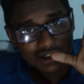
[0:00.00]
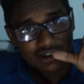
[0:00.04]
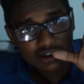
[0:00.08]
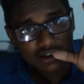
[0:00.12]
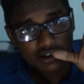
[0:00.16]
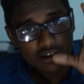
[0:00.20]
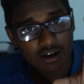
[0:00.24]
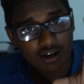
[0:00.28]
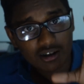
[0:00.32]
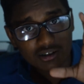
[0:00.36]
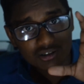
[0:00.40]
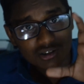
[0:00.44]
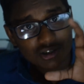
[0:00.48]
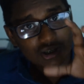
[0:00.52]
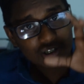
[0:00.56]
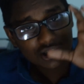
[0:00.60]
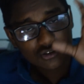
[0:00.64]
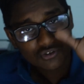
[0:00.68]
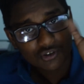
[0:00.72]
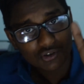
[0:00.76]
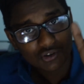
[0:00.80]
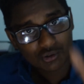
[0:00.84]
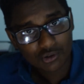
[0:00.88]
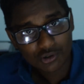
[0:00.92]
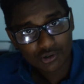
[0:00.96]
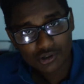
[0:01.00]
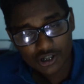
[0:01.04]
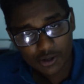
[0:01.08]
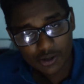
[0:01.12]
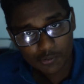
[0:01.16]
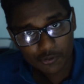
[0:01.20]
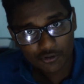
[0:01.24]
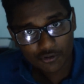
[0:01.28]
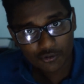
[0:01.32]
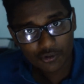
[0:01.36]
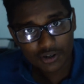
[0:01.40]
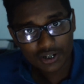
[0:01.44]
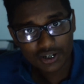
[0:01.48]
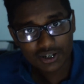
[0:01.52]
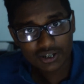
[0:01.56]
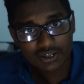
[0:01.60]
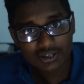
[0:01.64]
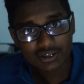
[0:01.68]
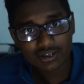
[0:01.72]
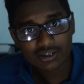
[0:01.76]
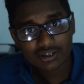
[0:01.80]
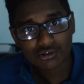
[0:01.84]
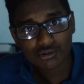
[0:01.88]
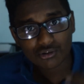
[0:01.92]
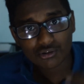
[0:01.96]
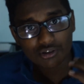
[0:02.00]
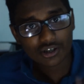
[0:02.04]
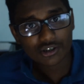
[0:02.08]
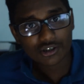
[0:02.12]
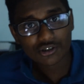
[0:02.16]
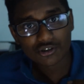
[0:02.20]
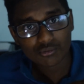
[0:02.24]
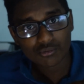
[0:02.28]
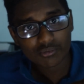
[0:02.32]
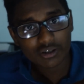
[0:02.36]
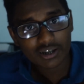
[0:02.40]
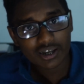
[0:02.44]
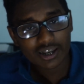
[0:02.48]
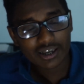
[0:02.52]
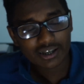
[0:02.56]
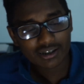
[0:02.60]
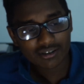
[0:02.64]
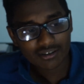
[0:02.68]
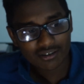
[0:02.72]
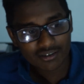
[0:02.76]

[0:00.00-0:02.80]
the answers for those type of questions so that you may like